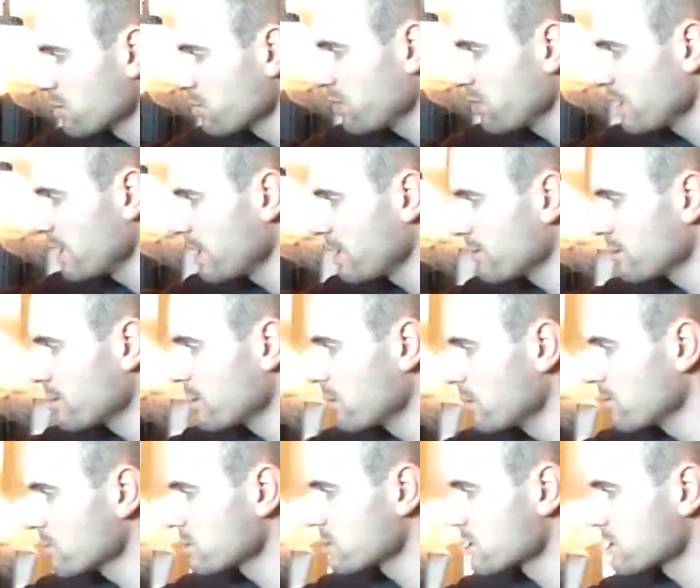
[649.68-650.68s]
play the
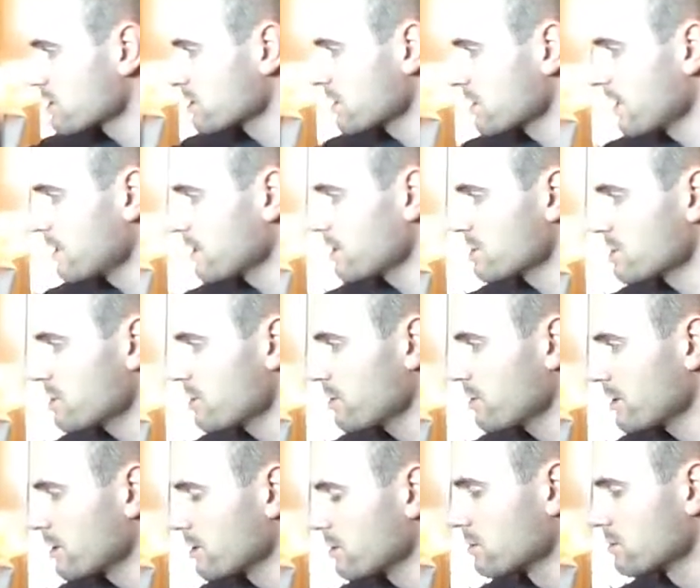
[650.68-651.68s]
notes that they show
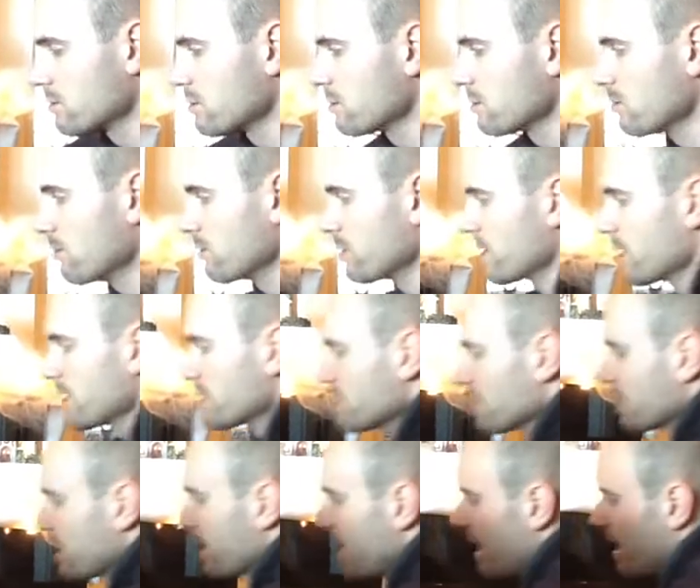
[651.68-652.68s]
here. When you get to
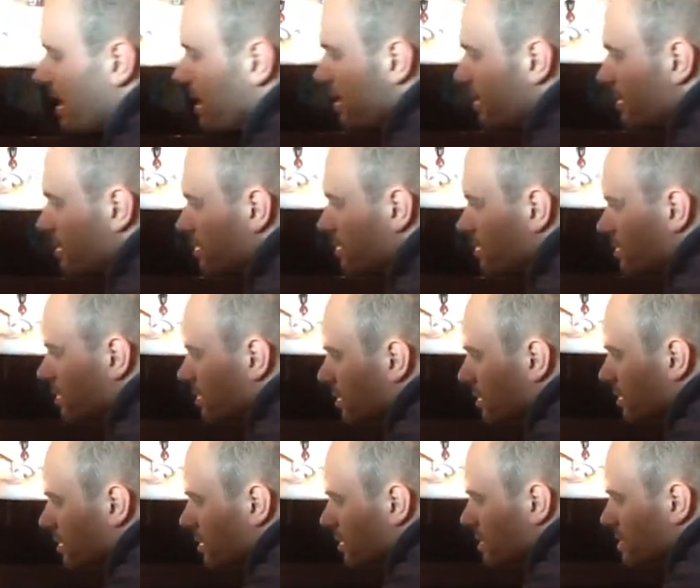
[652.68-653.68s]
the end,
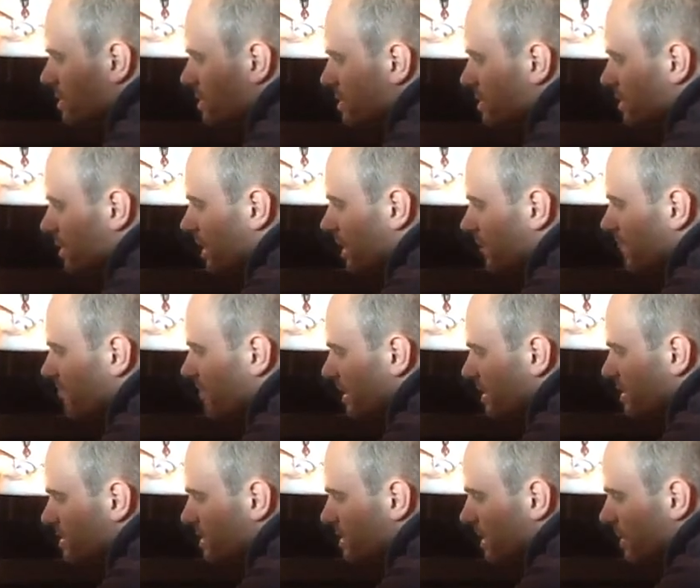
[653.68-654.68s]
this is the left hand.
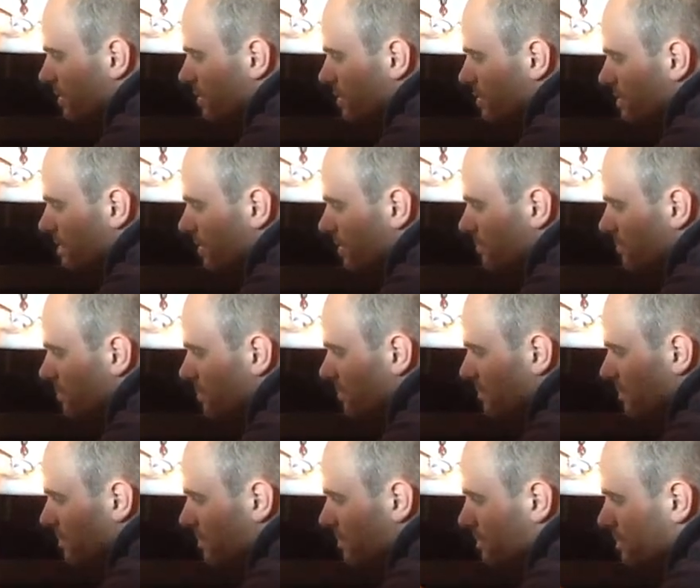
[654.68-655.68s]
See how the stems of the
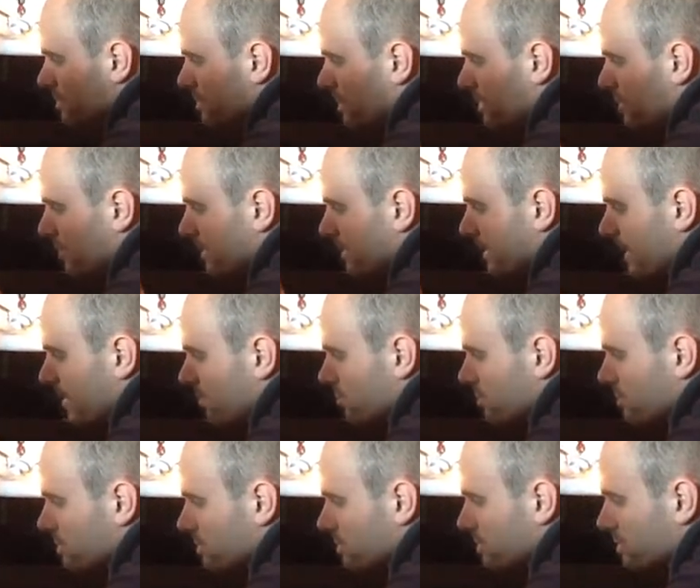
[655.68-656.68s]
notes are going
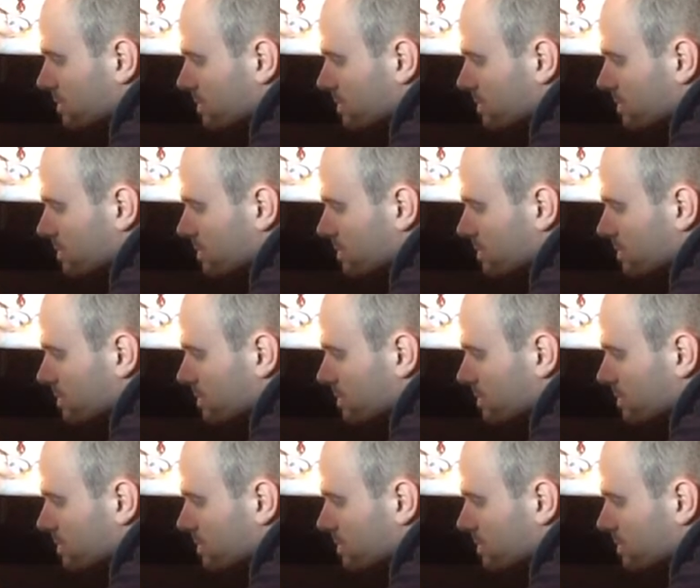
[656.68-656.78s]
downwards?